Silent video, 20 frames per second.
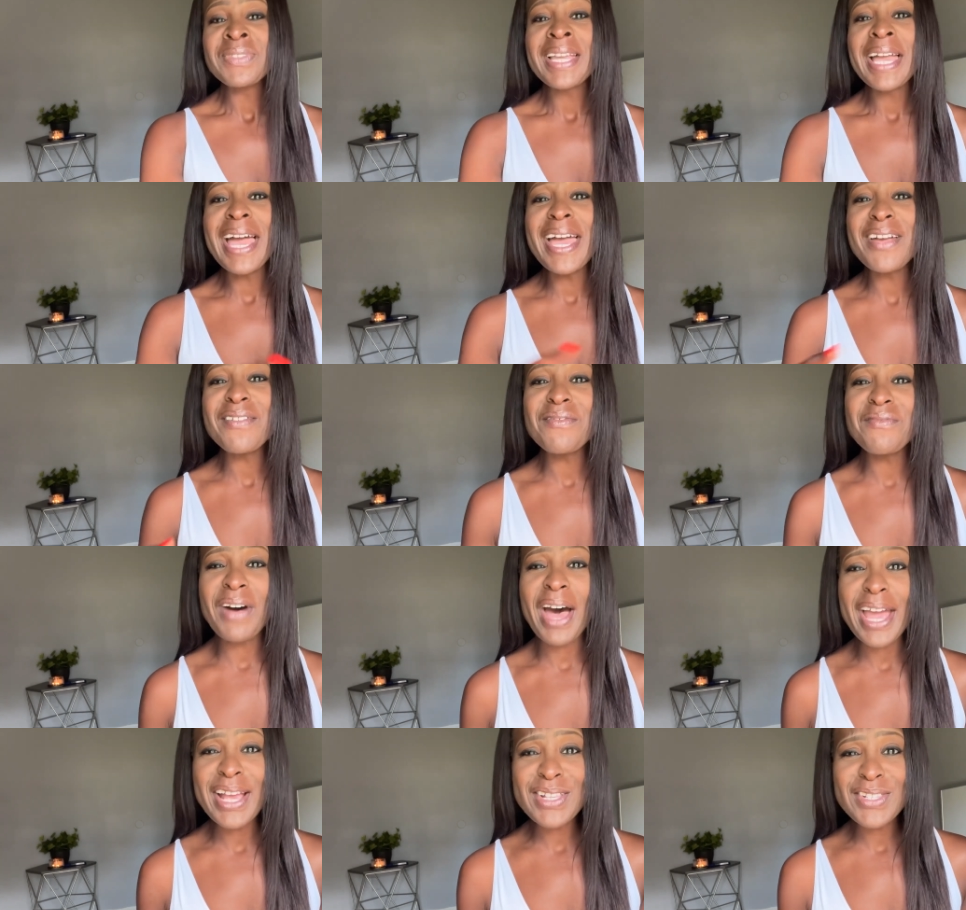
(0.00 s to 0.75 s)
And
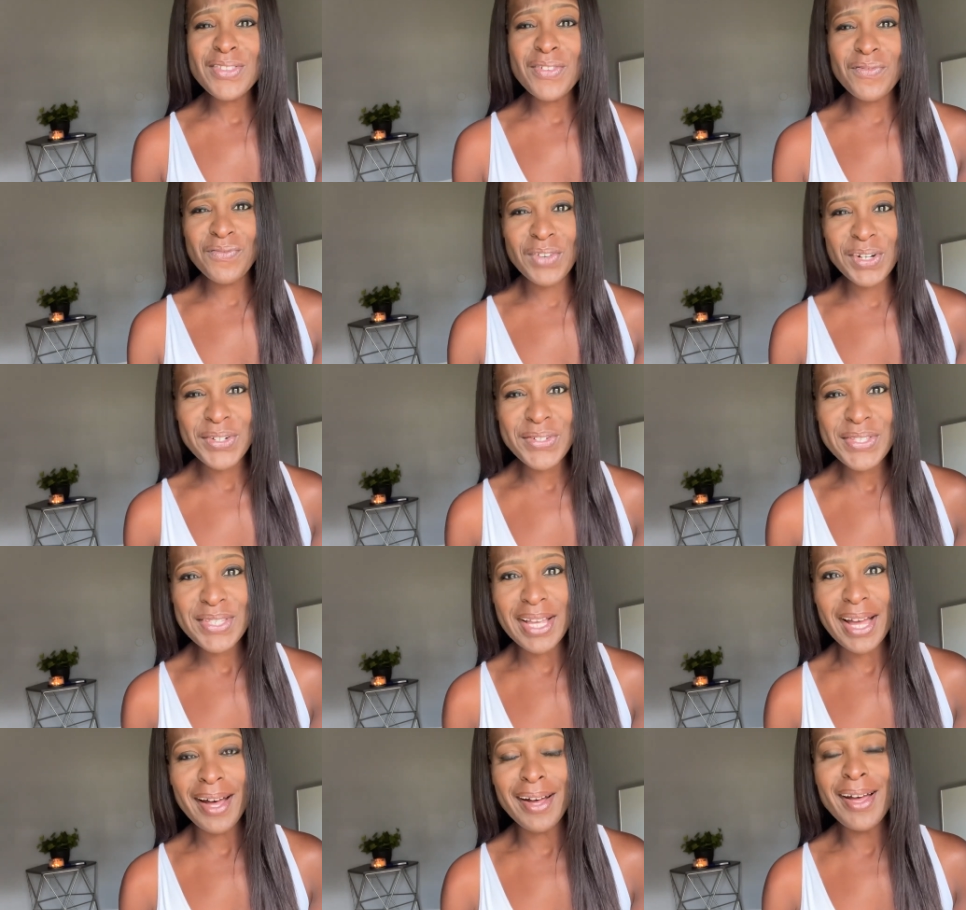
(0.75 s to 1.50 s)
vice
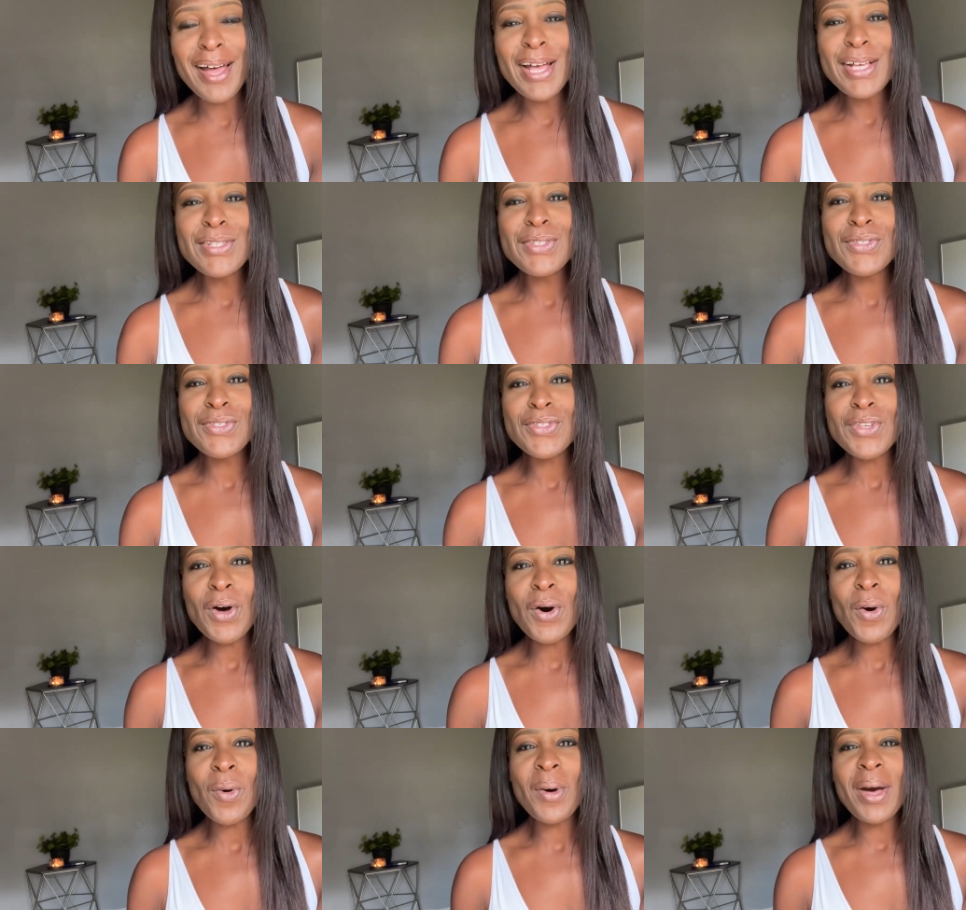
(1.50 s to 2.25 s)
versa.
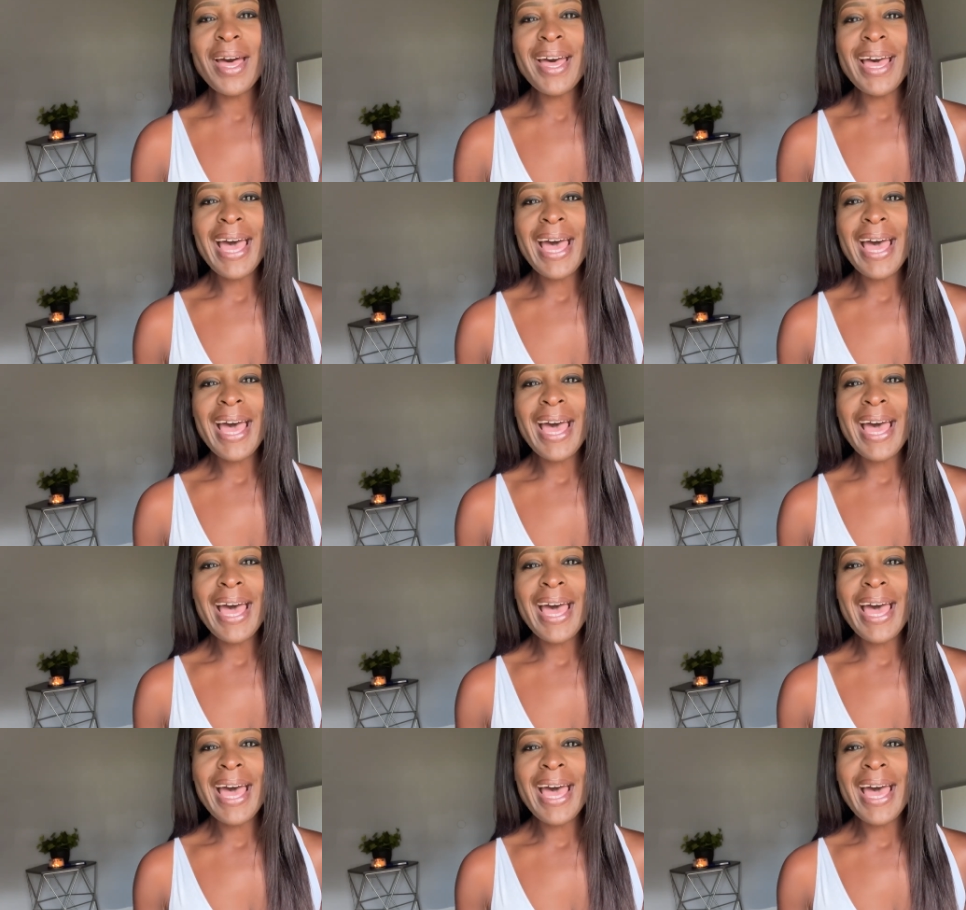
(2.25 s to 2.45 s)
So